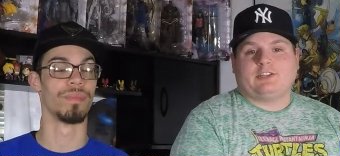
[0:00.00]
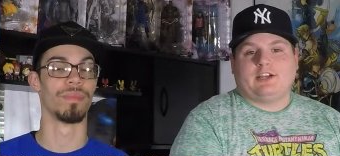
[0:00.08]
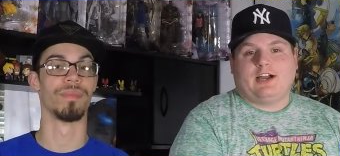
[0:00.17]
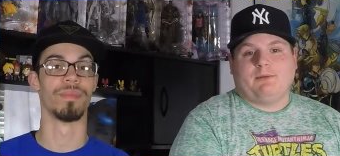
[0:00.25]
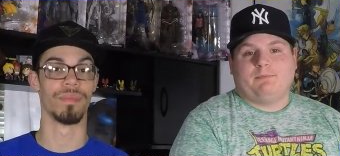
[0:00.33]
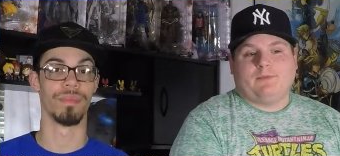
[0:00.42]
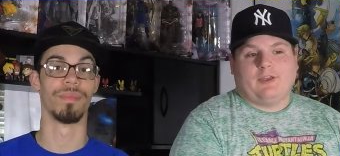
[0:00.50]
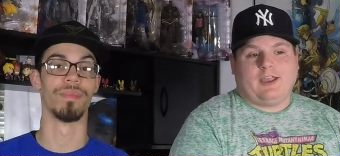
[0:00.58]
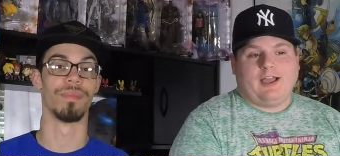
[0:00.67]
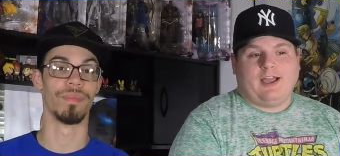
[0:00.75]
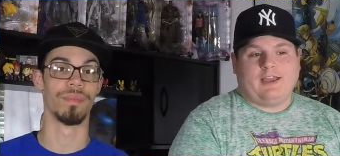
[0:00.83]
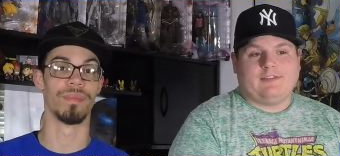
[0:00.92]
Speaker 1: shop. The
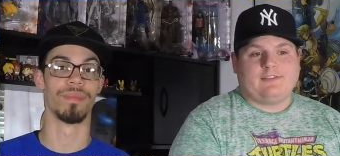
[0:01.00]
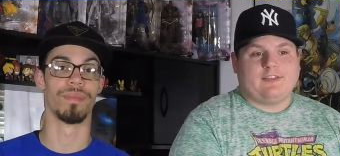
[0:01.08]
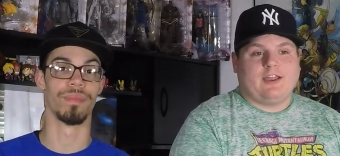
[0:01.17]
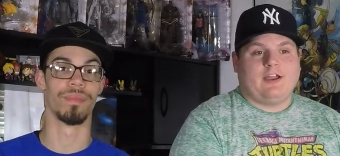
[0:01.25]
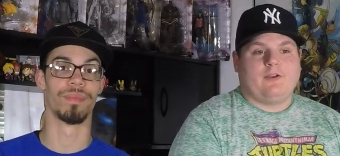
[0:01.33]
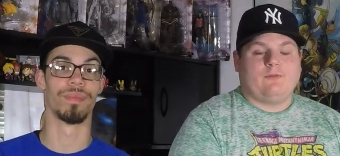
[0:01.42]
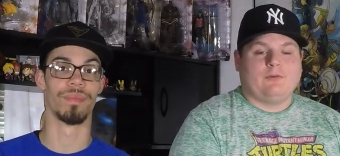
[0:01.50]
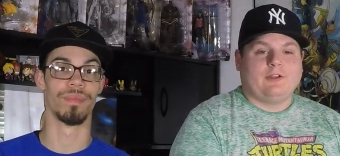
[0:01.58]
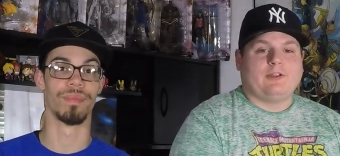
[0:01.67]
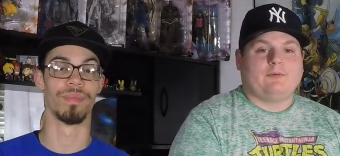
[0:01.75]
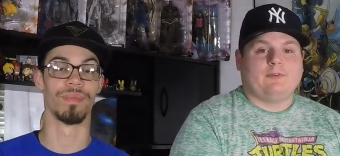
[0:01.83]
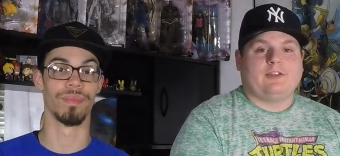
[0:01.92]
guys there
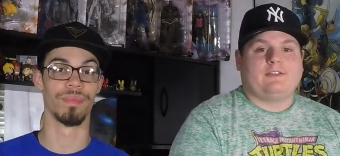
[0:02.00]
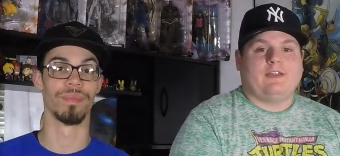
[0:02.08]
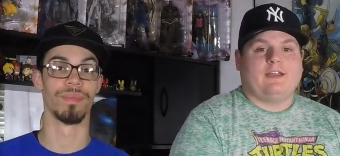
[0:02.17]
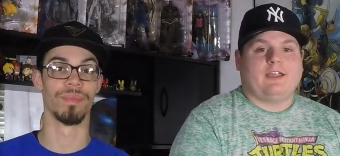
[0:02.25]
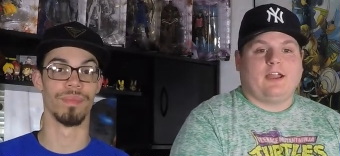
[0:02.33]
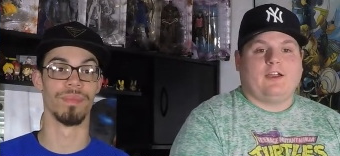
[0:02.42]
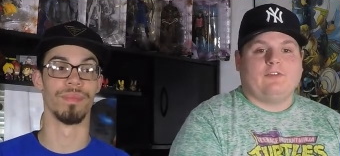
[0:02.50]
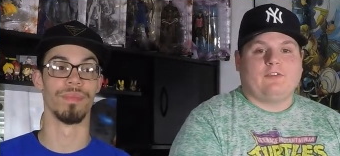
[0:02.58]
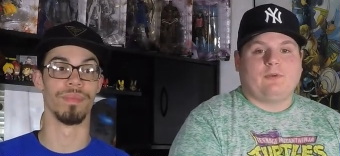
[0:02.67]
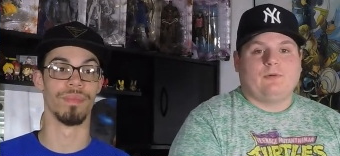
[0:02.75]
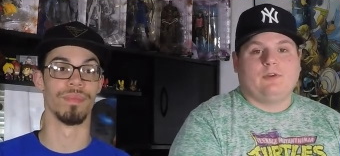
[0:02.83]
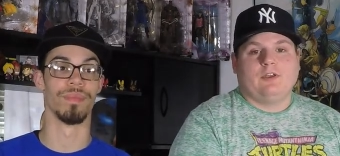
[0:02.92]
really, really take care of
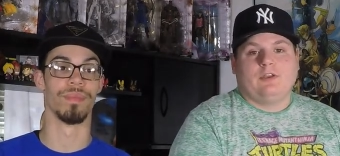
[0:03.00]
you.